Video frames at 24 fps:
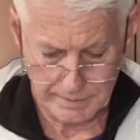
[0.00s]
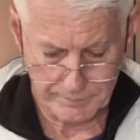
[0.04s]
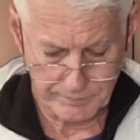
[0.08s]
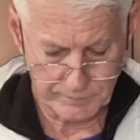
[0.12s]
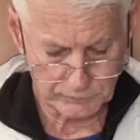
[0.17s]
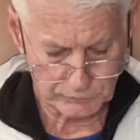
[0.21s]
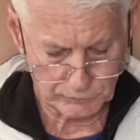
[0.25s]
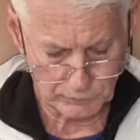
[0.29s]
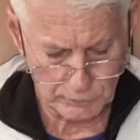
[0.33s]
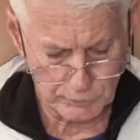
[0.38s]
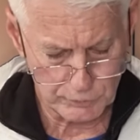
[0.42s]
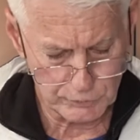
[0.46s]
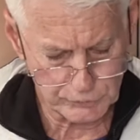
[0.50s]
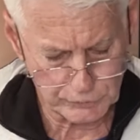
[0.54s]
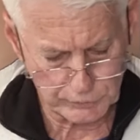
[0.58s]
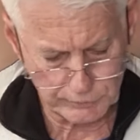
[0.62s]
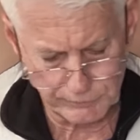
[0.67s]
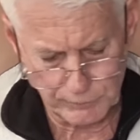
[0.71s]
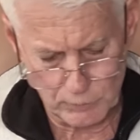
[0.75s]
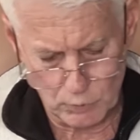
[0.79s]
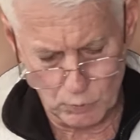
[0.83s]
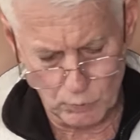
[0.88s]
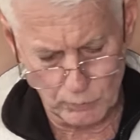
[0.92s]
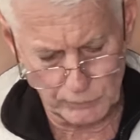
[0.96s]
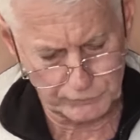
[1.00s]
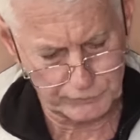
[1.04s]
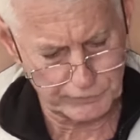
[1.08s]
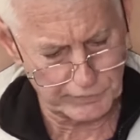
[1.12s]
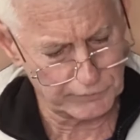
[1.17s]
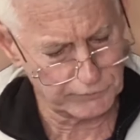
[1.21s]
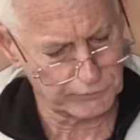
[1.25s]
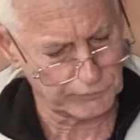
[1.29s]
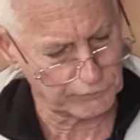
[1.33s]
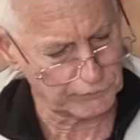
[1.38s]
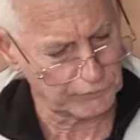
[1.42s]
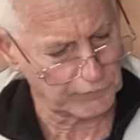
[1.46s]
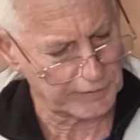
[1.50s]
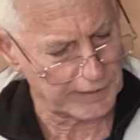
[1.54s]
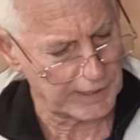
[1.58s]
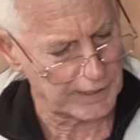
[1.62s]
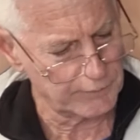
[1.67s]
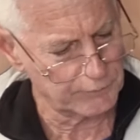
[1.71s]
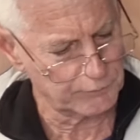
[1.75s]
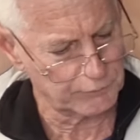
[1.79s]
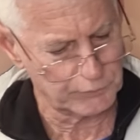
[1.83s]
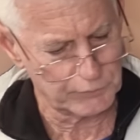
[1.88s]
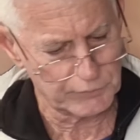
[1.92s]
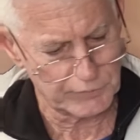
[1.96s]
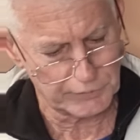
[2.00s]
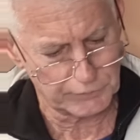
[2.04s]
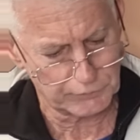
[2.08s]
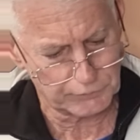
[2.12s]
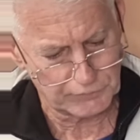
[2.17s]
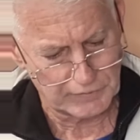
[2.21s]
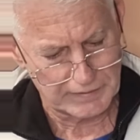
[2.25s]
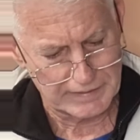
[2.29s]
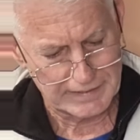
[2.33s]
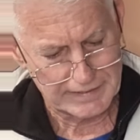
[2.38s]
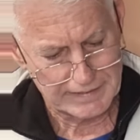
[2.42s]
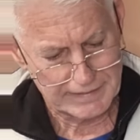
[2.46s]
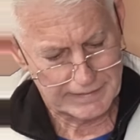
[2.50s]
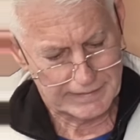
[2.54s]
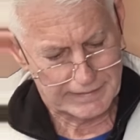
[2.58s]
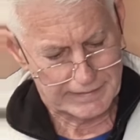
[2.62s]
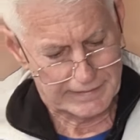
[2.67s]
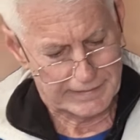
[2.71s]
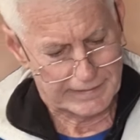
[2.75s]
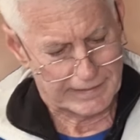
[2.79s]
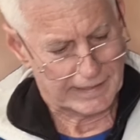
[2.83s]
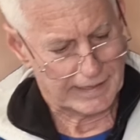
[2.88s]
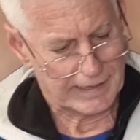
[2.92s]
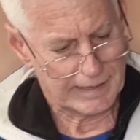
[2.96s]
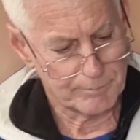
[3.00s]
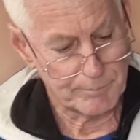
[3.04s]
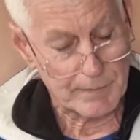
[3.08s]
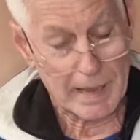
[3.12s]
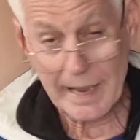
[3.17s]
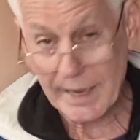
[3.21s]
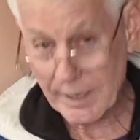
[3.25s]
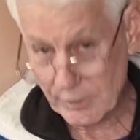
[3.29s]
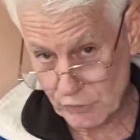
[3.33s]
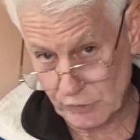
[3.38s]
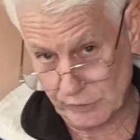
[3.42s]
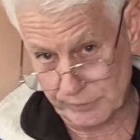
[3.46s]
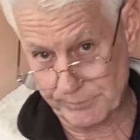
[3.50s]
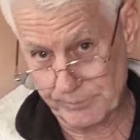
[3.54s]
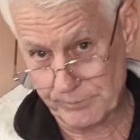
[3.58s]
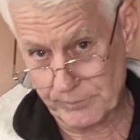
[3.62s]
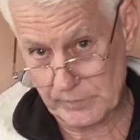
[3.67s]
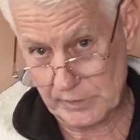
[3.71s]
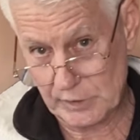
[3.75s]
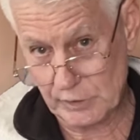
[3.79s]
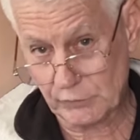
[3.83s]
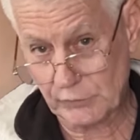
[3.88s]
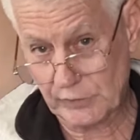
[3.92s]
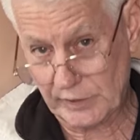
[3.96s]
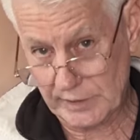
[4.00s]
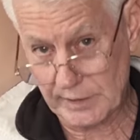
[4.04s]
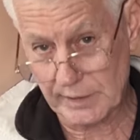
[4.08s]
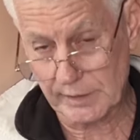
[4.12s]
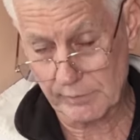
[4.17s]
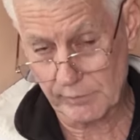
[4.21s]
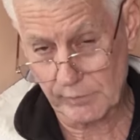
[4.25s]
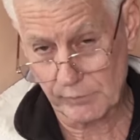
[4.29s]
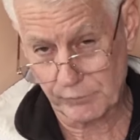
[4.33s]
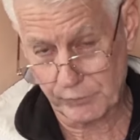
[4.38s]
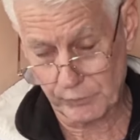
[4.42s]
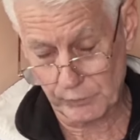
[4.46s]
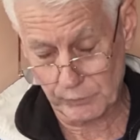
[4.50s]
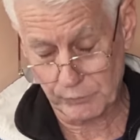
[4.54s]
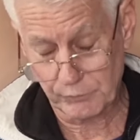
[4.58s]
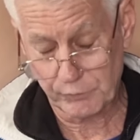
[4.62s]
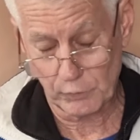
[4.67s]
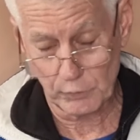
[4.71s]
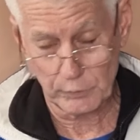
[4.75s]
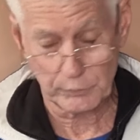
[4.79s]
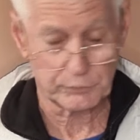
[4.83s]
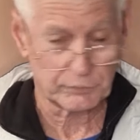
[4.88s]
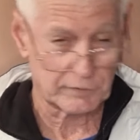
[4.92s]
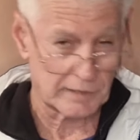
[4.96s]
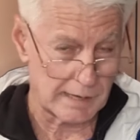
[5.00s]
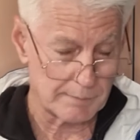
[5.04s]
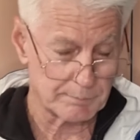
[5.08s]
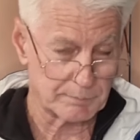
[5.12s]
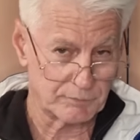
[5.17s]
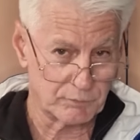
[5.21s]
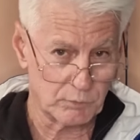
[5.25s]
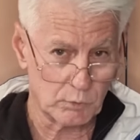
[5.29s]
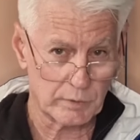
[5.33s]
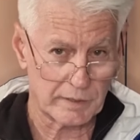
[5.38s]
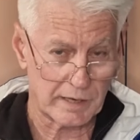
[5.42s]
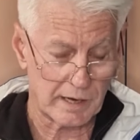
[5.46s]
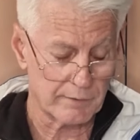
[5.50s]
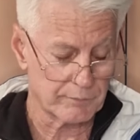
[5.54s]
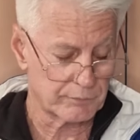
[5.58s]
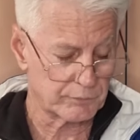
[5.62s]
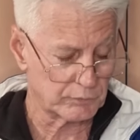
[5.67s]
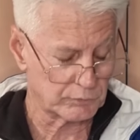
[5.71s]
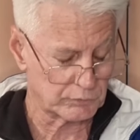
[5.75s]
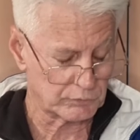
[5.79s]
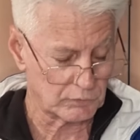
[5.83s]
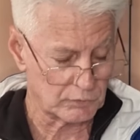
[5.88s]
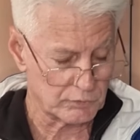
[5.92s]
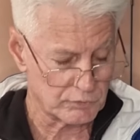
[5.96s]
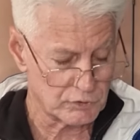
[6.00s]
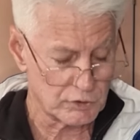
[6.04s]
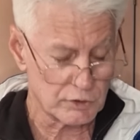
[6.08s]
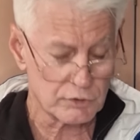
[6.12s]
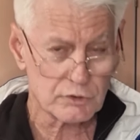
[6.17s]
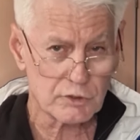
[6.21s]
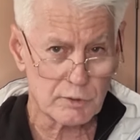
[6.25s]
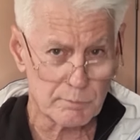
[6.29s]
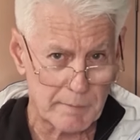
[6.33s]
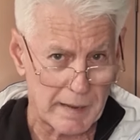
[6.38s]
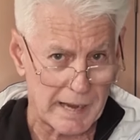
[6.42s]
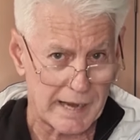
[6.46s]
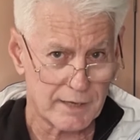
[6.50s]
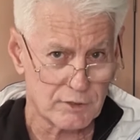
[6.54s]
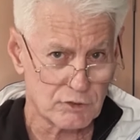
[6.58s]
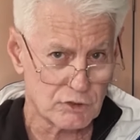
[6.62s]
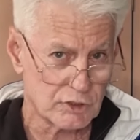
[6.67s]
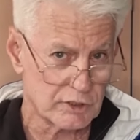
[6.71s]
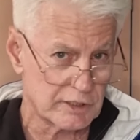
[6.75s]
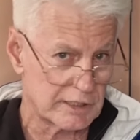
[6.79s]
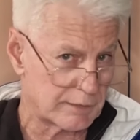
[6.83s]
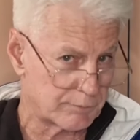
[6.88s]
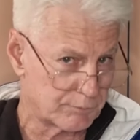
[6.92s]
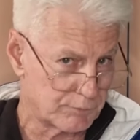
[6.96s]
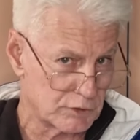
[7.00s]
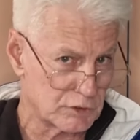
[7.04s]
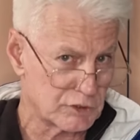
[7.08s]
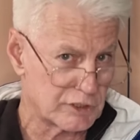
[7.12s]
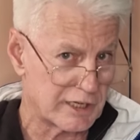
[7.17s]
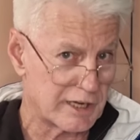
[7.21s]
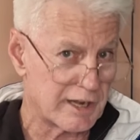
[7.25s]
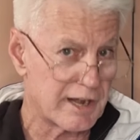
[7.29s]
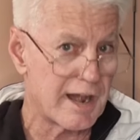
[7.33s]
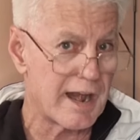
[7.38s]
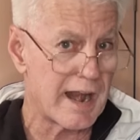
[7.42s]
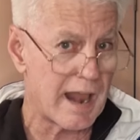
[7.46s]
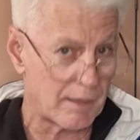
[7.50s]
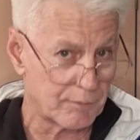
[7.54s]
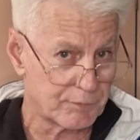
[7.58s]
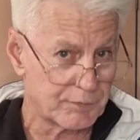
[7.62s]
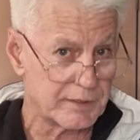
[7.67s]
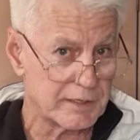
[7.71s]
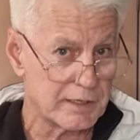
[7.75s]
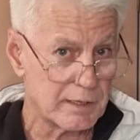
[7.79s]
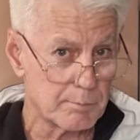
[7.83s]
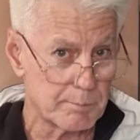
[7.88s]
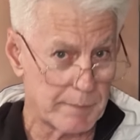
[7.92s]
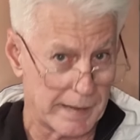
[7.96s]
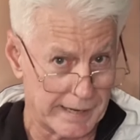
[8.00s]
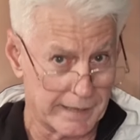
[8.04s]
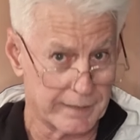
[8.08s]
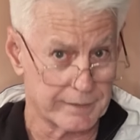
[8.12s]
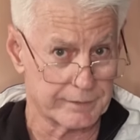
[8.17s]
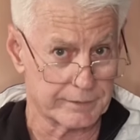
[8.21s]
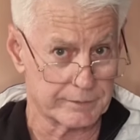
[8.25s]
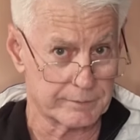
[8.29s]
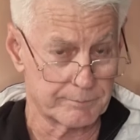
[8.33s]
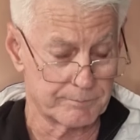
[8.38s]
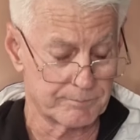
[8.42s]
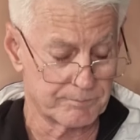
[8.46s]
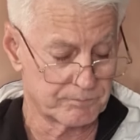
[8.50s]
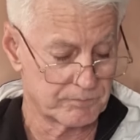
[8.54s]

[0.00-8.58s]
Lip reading: The solution, of course, is, as I go through this, imagine, just here, for a start, before I go through the solution, just imagine if you did nothing about it,